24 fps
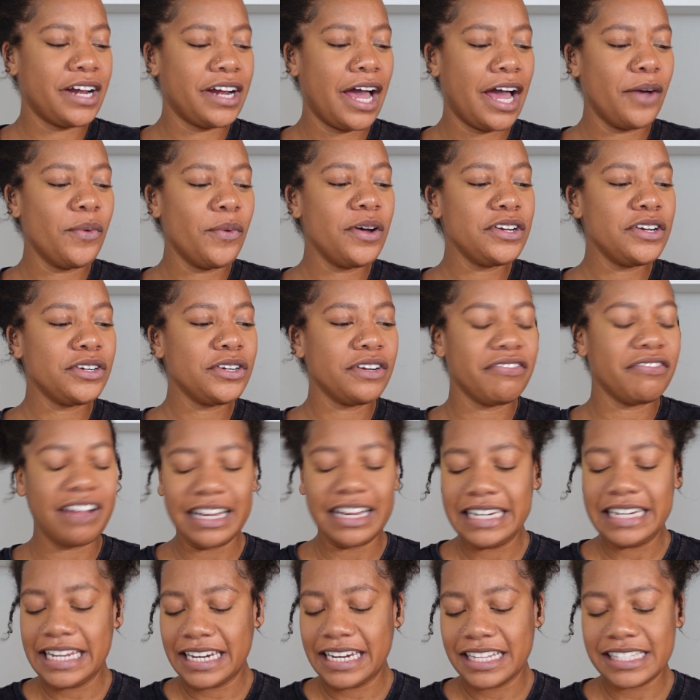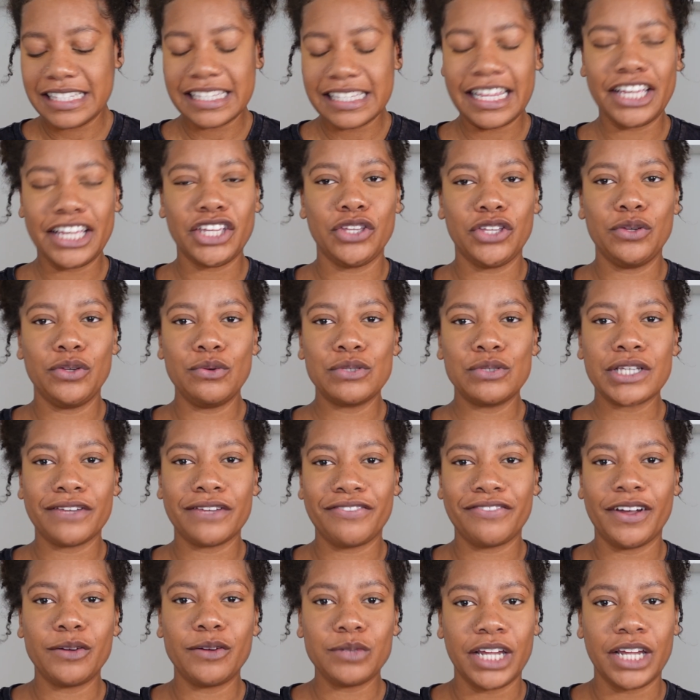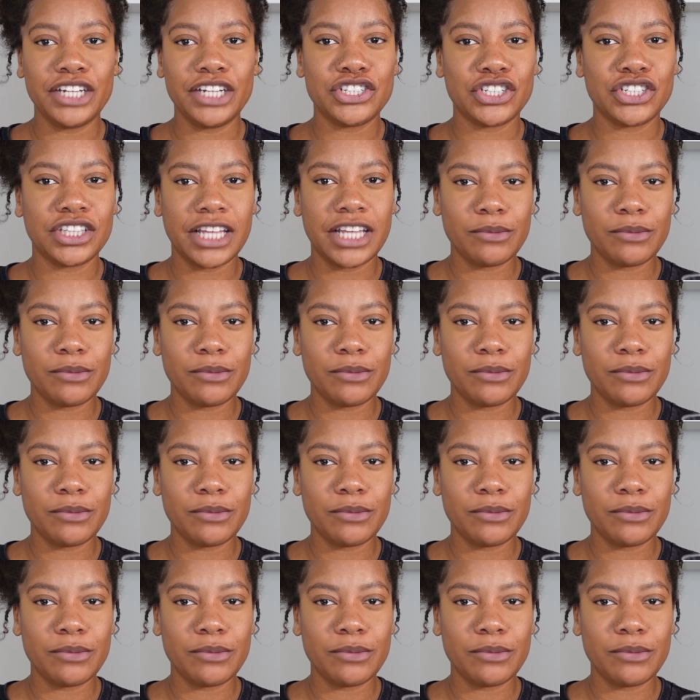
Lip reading: I wonder if I needed to like use a foundation